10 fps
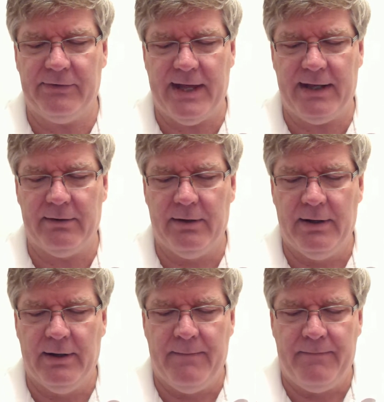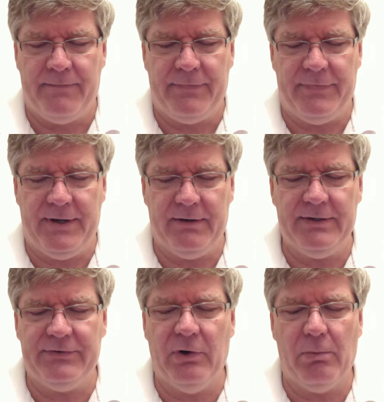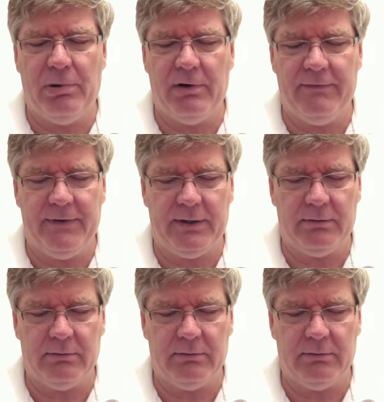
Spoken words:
that there is no perfect